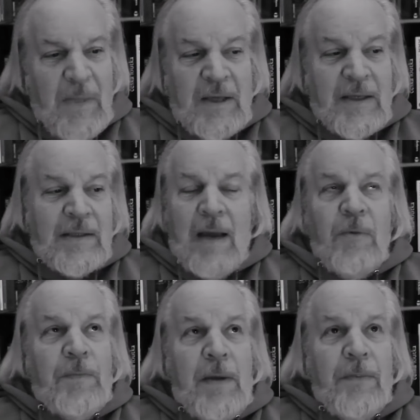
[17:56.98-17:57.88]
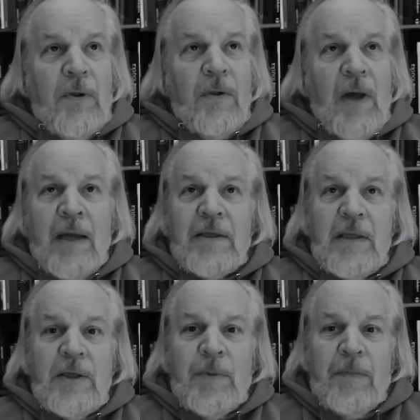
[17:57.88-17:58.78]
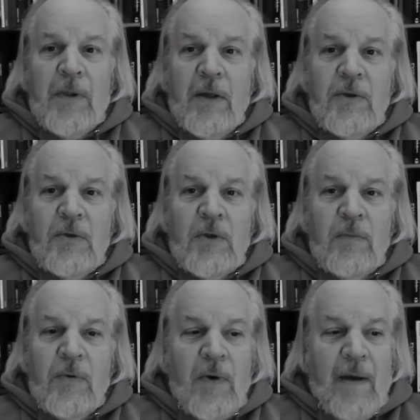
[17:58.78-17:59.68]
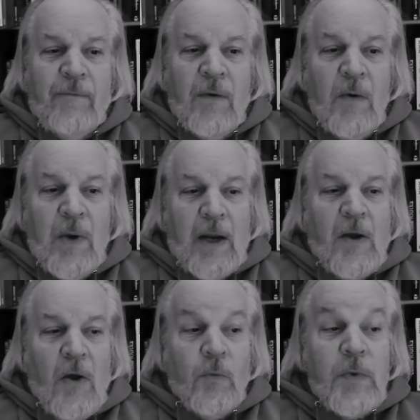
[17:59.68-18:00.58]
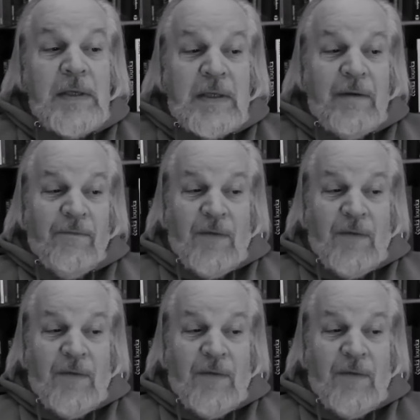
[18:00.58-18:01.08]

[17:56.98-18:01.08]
It's the same with people. I see these people on YouTube who have what I call recent